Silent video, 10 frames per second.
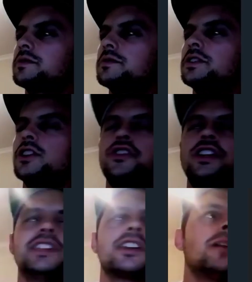you know,
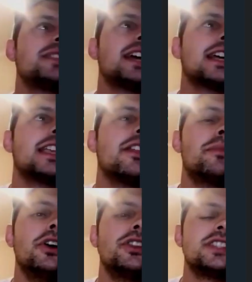treating the cops like another
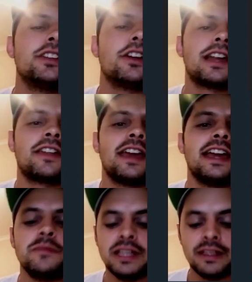person and not like the
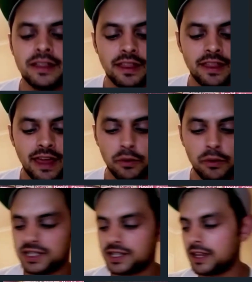enemy, they would,
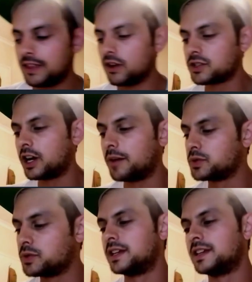then those cops
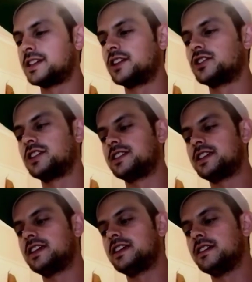would then essentially
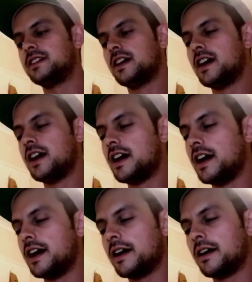see,
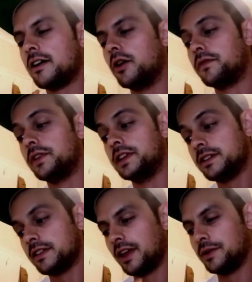uh, hopefully,
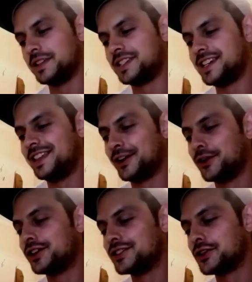they would see the
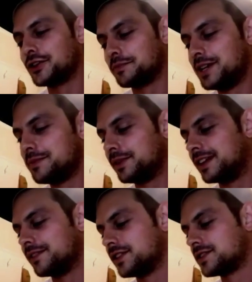good in certain people. And
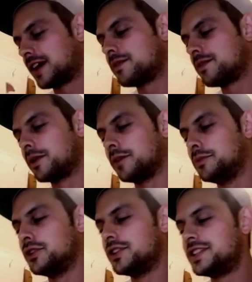if it's coming from a
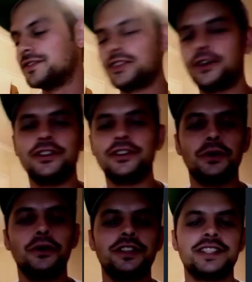community of stoners
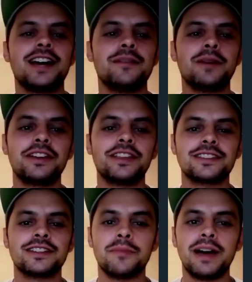all the time, I think it's
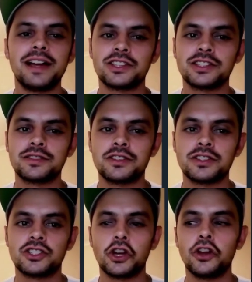good. It might just,
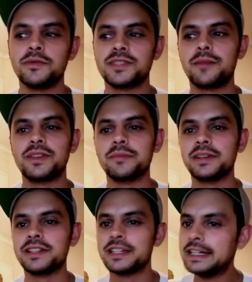just show them something,
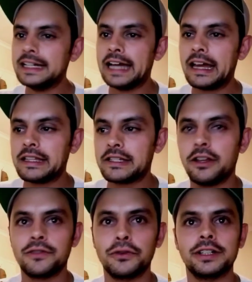but uh, it's a
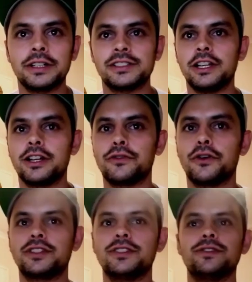lot of work. It's a lot of
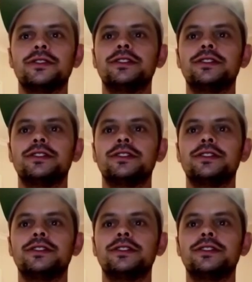work to do.